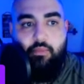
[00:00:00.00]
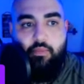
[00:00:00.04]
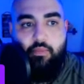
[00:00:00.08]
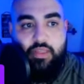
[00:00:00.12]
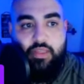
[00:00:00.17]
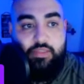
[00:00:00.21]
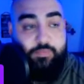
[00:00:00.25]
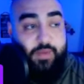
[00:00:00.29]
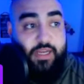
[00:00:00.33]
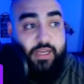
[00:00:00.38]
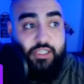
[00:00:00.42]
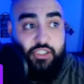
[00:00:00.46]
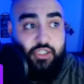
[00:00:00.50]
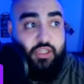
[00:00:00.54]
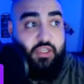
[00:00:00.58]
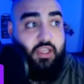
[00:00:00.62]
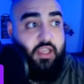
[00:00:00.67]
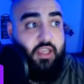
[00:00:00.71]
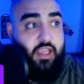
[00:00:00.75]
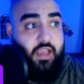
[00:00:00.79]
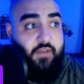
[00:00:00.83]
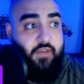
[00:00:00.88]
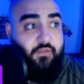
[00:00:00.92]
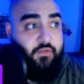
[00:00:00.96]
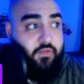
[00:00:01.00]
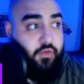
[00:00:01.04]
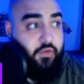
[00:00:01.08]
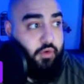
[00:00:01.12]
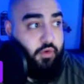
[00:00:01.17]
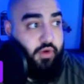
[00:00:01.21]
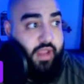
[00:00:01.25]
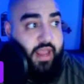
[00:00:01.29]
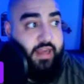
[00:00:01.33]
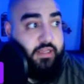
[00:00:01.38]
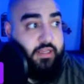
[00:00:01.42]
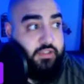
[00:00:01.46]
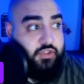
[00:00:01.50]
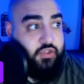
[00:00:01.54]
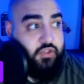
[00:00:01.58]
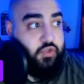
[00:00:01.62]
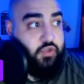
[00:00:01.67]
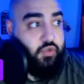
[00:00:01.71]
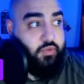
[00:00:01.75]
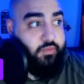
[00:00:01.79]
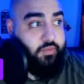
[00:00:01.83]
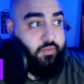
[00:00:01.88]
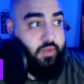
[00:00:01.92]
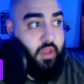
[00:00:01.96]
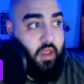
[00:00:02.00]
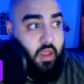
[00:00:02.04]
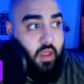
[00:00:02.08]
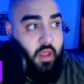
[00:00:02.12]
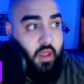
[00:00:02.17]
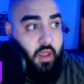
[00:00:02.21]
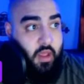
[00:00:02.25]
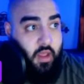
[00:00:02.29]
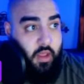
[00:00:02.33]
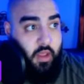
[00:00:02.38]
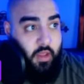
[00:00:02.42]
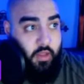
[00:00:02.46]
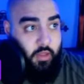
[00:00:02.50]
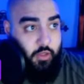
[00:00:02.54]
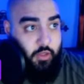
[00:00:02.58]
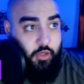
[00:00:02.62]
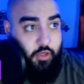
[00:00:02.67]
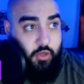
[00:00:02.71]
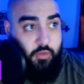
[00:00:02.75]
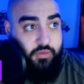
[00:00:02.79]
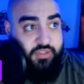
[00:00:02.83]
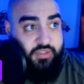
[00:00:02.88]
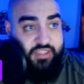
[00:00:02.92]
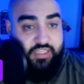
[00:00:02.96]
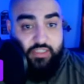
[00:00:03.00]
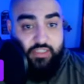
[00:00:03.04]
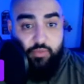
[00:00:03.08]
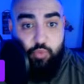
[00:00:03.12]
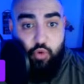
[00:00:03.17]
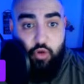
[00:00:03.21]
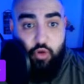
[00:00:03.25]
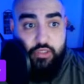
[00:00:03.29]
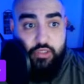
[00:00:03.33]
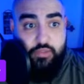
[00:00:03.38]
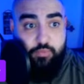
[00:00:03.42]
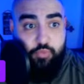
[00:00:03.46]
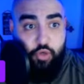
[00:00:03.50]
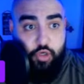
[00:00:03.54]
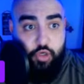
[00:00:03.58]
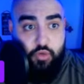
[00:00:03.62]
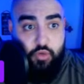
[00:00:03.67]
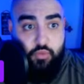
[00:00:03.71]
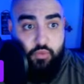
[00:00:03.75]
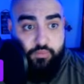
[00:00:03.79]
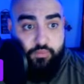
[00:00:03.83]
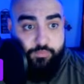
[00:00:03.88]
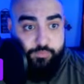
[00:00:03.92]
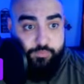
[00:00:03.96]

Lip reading: especially if you're getting, 6 points per